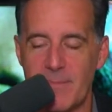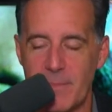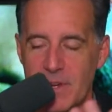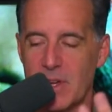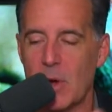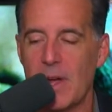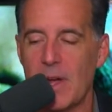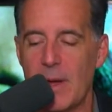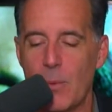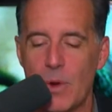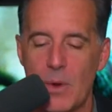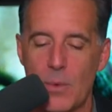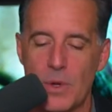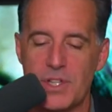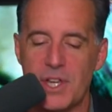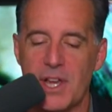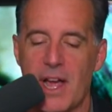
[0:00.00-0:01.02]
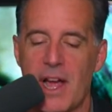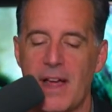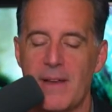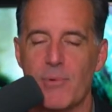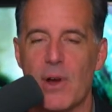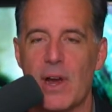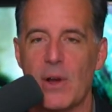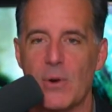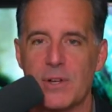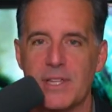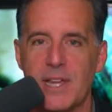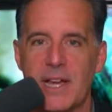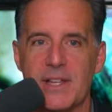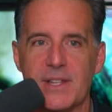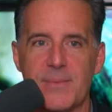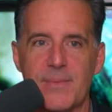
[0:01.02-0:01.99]
But go ahead. What what you got?
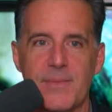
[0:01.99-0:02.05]
Prioritize them.